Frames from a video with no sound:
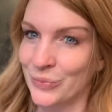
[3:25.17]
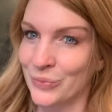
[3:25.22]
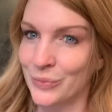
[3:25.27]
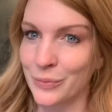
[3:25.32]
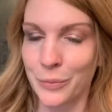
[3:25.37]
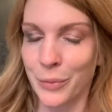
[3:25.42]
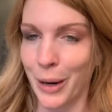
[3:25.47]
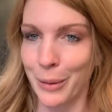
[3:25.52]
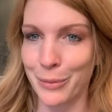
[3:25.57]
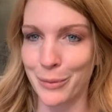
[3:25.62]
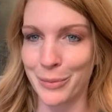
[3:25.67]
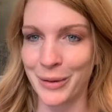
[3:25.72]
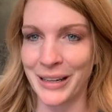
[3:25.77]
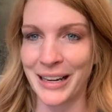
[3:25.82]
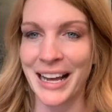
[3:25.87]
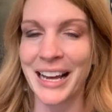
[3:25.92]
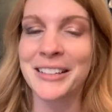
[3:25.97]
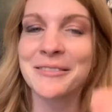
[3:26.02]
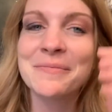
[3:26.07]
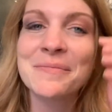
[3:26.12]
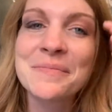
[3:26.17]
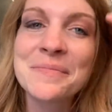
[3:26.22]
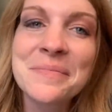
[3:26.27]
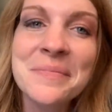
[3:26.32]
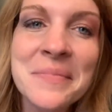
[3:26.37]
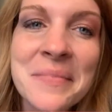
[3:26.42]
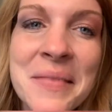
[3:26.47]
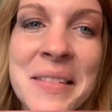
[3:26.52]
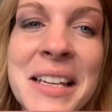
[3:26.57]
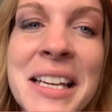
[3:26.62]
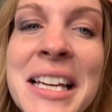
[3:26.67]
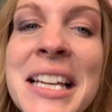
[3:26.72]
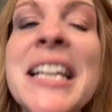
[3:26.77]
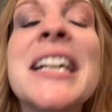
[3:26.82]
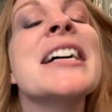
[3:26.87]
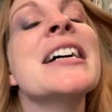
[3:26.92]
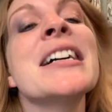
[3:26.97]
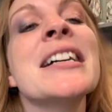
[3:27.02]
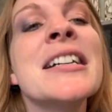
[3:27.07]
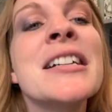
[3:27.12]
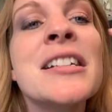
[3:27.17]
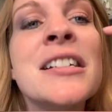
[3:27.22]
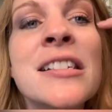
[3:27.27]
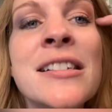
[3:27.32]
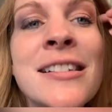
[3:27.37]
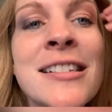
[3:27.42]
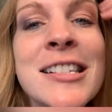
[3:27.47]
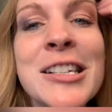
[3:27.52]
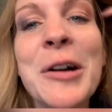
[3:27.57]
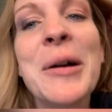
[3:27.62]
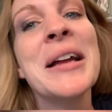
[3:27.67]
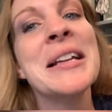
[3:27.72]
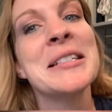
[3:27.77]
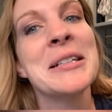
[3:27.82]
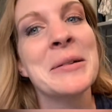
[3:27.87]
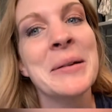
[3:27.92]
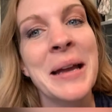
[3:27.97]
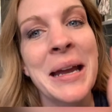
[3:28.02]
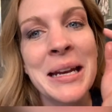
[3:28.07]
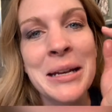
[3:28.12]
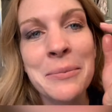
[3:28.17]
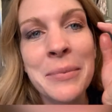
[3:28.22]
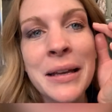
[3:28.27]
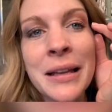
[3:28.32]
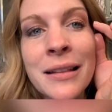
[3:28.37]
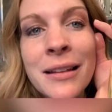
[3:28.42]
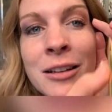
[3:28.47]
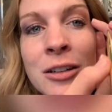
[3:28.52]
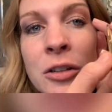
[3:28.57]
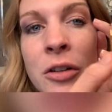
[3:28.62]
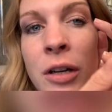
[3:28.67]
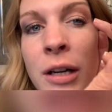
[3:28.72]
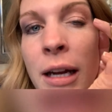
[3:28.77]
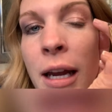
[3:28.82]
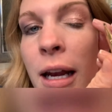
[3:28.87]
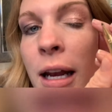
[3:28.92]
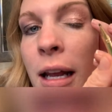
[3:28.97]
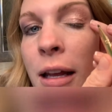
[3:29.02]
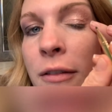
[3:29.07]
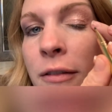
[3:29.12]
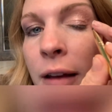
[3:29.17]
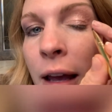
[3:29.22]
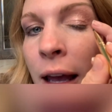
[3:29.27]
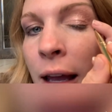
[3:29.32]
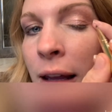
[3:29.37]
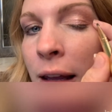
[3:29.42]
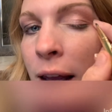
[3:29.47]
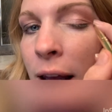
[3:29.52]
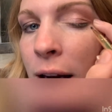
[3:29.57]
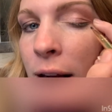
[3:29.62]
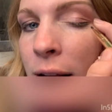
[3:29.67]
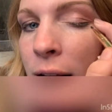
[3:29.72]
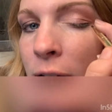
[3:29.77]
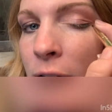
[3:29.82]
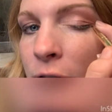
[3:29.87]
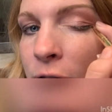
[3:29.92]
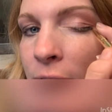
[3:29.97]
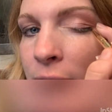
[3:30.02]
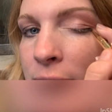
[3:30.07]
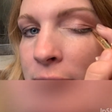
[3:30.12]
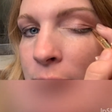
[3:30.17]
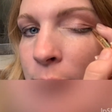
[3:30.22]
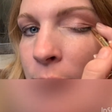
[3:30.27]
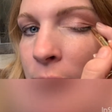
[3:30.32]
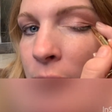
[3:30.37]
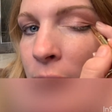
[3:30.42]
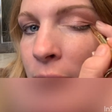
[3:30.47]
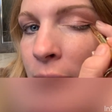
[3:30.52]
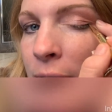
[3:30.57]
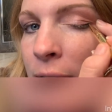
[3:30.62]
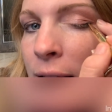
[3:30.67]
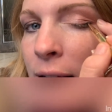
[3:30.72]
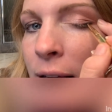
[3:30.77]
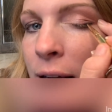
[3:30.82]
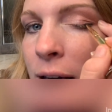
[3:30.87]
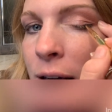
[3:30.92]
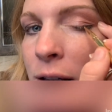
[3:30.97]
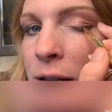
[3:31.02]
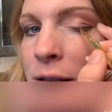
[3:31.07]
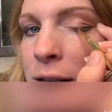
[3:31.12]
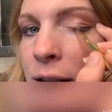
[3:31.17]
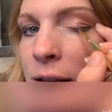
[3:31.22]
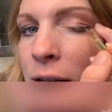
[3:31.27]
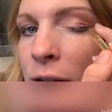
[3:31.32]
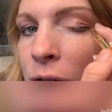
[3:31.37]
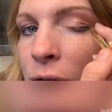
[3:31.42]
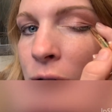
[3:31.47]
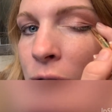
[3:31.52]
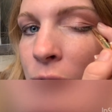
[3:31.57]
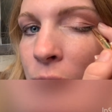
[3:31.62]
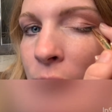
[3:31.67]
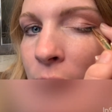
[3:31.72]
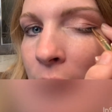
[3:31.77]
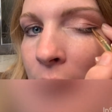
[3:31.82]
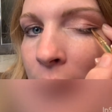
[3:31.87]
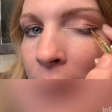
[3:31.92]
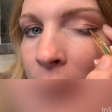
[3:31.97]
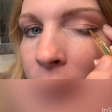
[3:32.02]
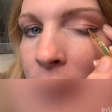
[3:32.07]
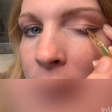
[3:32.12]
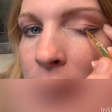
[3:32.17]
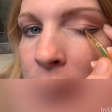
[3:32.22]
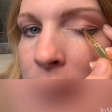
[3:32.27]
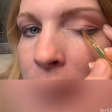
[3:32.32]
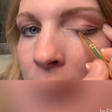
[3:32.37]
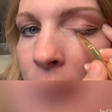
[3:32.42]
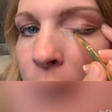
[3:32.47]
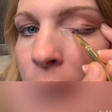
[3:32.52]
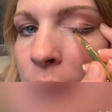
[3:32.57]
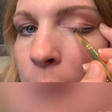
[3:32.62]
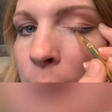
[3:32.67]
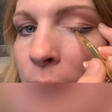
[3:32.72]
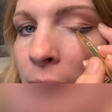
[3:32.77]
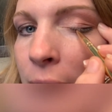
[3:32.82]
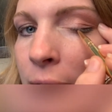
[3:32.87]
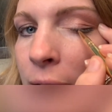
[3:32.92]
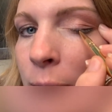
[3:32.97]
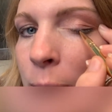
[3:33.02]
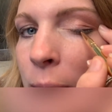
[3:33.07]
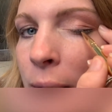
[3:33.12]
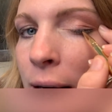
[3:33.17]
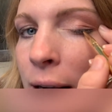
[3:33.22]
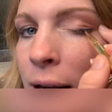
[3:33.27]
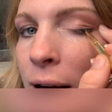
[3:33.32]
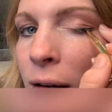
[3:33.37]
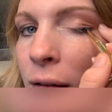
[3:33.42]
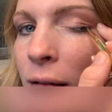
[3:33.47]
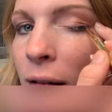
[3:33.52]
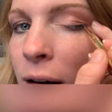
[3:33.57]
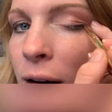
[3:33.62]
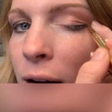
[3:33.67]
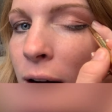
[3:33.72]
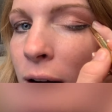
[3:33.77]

Probably not. So it's okay to be a little creative and get a little fancy with your eyeliners. You do not have to stick with black and brown.